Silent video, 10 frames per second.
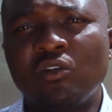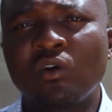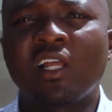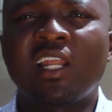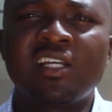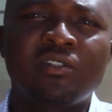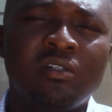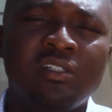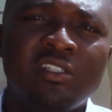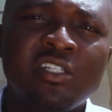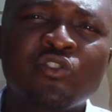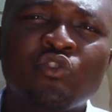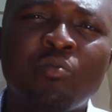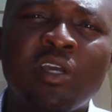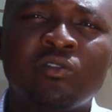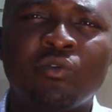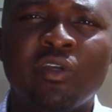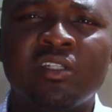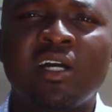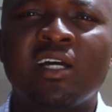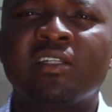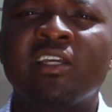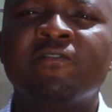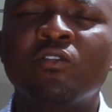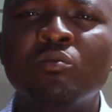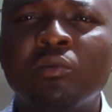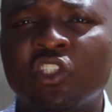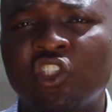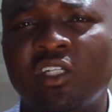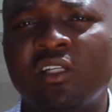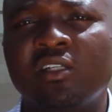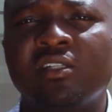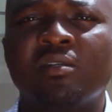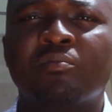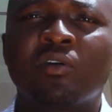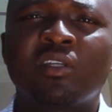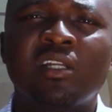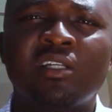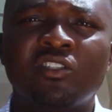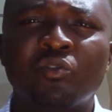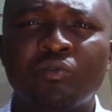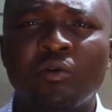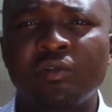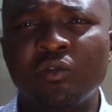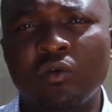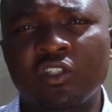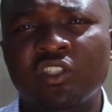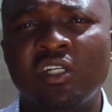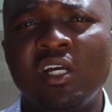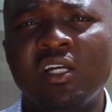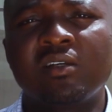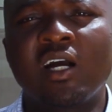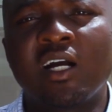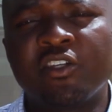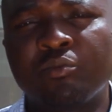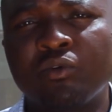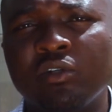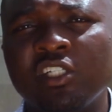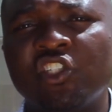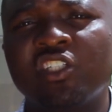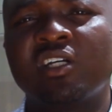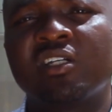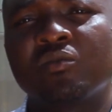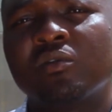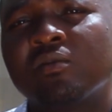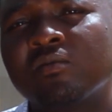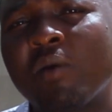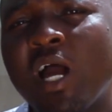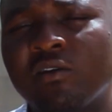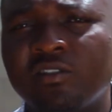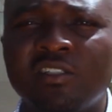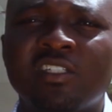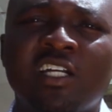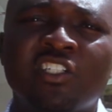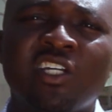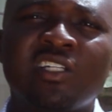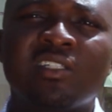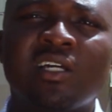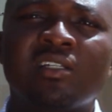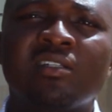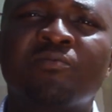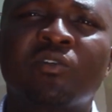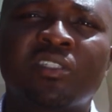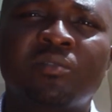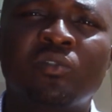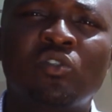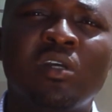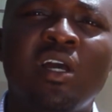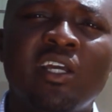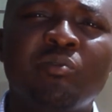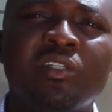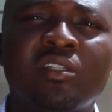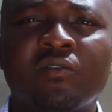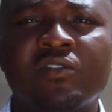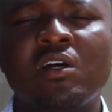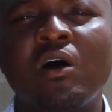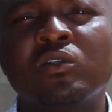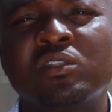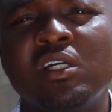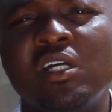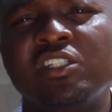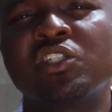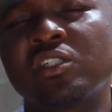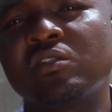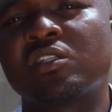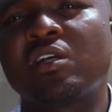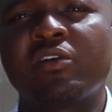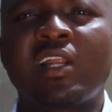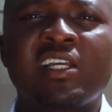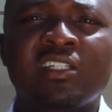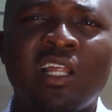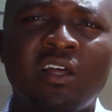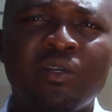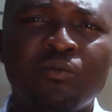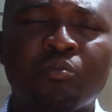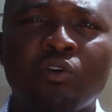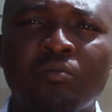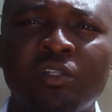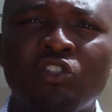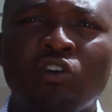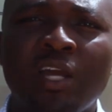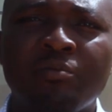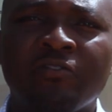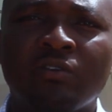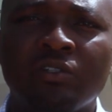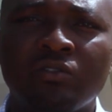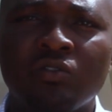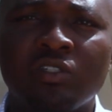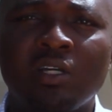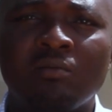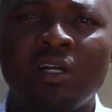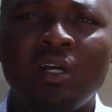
localize all its instruments to it. And if you must share, then it's important that you properly wash your pruning shears with mild detergents and, if possible, a bit of salt just to sterilize. Allow them to properly dry before you use them.